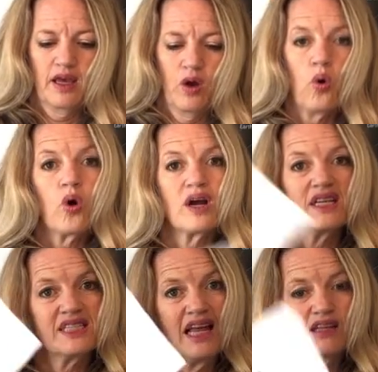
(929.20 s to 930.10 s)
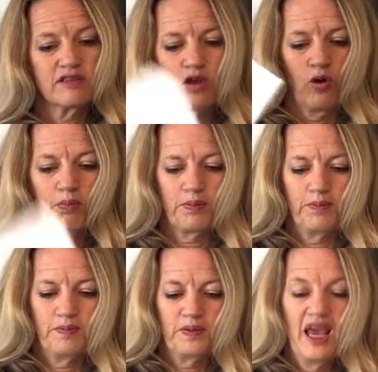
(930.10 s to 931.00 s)
or telescope.
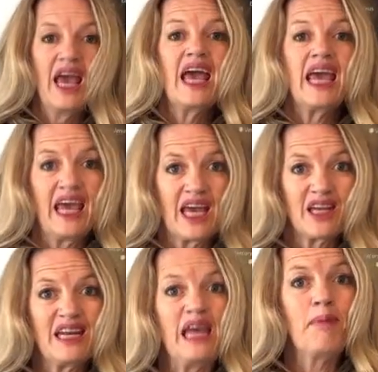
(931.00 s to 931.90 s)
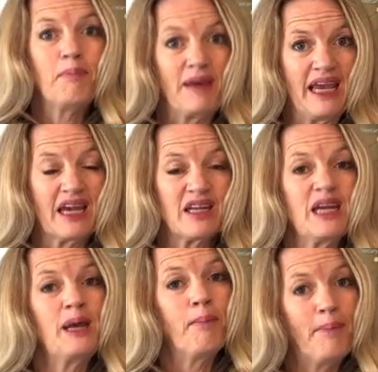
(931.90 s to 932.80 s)
Higgledy,
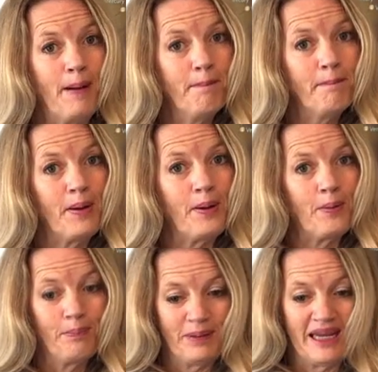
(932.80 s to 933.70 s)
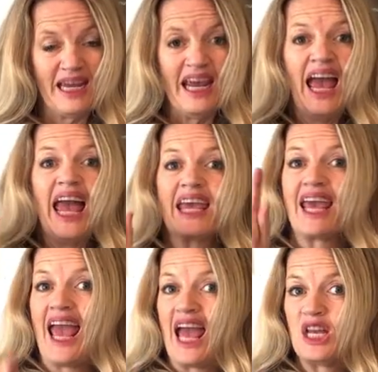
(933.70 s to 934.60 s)
piggledy, bumblebee.
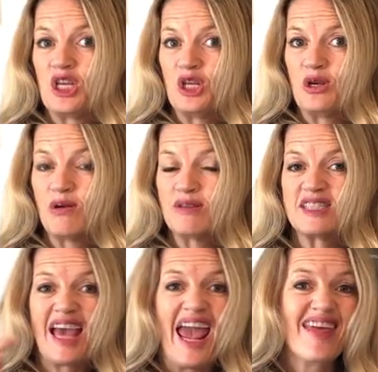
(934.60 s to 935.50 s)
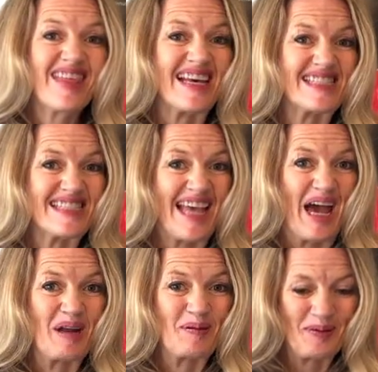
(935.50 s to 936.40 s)
Can you say the
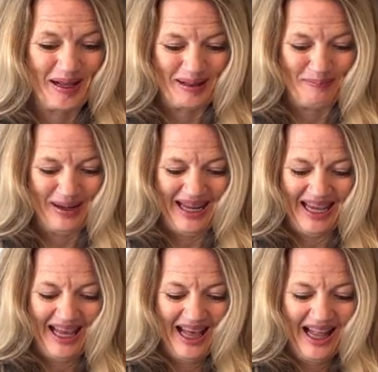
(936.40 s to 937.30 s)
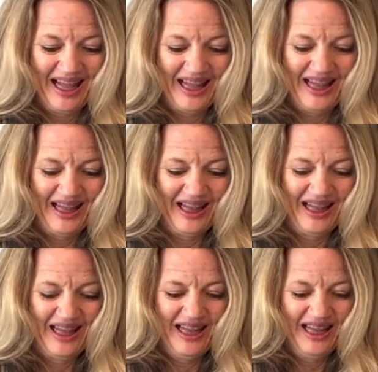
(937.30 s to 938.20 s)
sound with me?
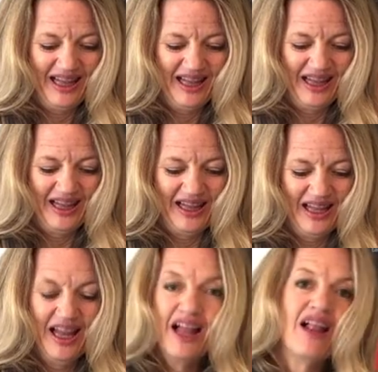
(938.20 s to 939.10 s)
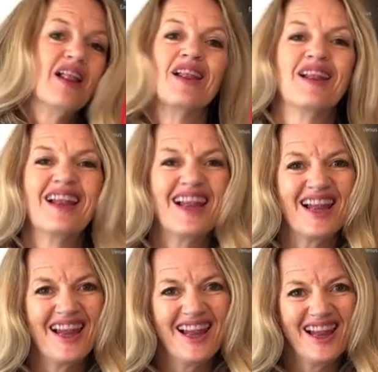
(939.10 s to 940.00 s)
O, o, o,
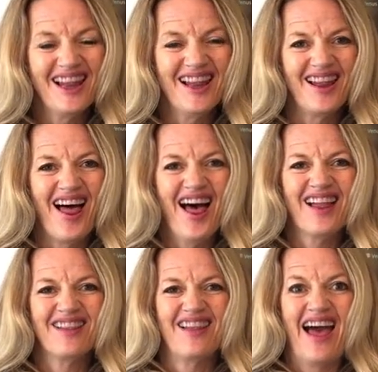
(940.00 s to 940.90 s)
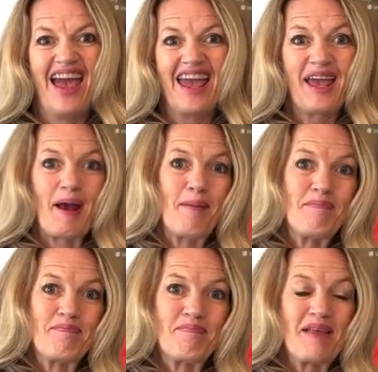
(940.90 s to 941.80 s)
o, o. Like
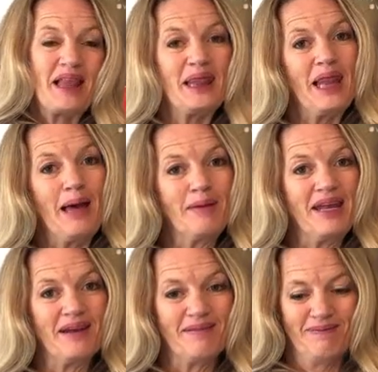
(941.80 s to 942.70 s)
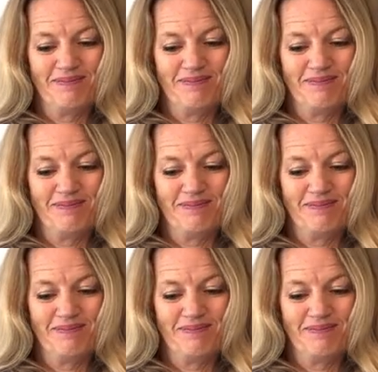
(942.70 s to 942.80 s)
lemon.